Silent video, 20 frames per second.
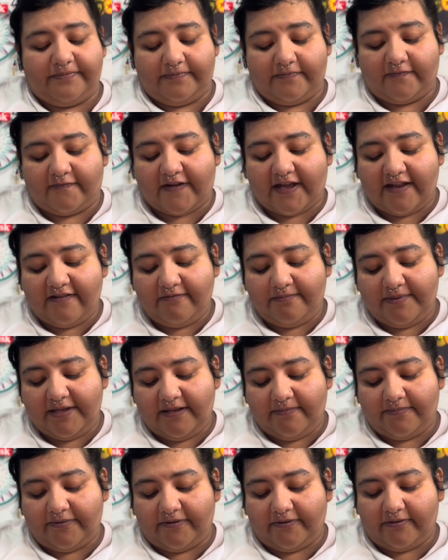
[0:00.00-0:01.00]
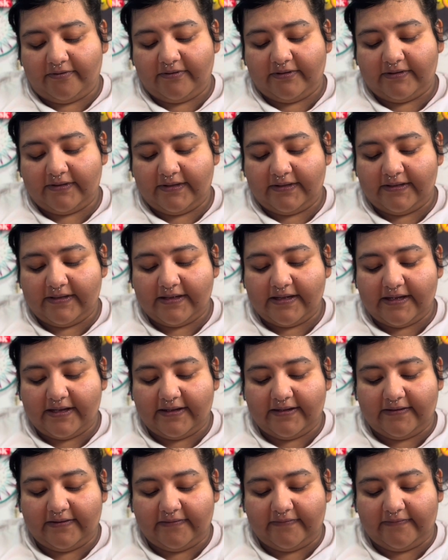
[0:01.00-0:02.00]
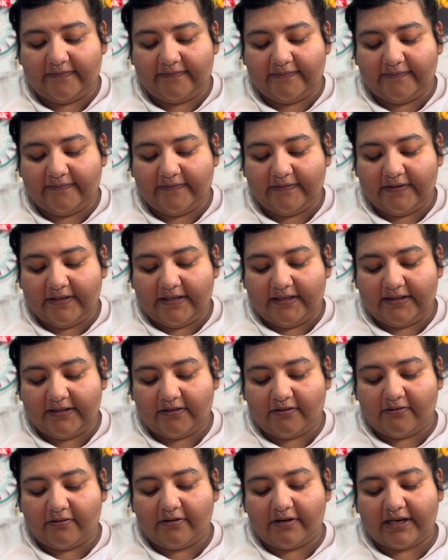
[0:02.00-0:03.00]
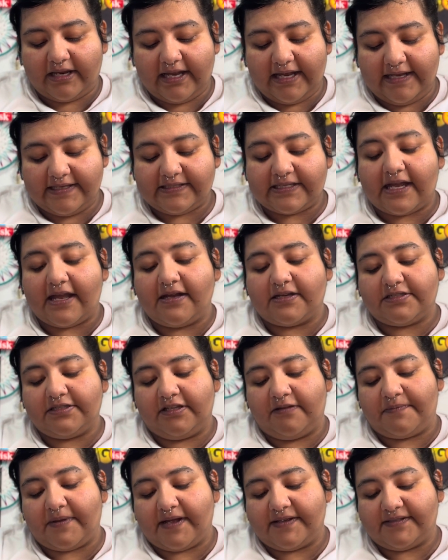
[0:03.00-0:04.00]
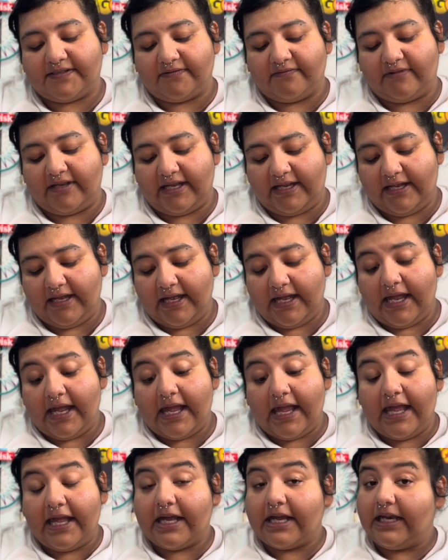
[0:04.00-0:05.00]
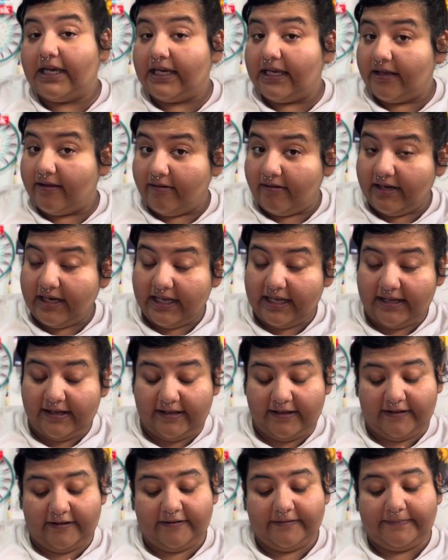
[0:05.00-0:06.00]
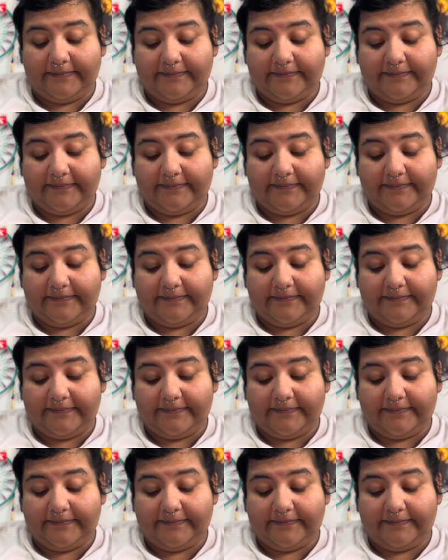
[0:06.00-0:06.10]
5 people of the court case actually passed away, including